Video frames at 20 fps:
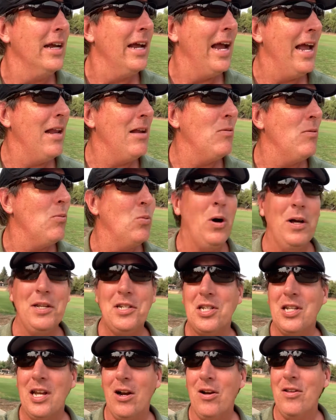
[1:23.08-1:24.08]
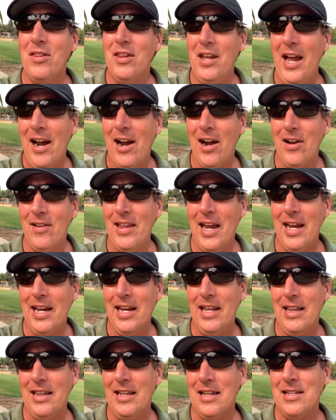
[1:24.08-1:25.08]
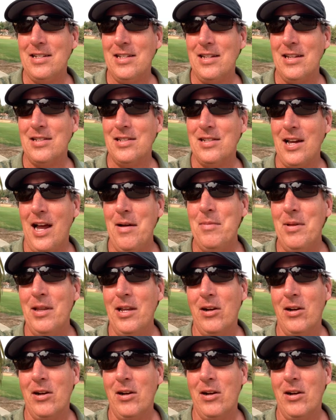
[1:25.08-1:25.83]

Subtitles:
And once they're there, they get this assignment.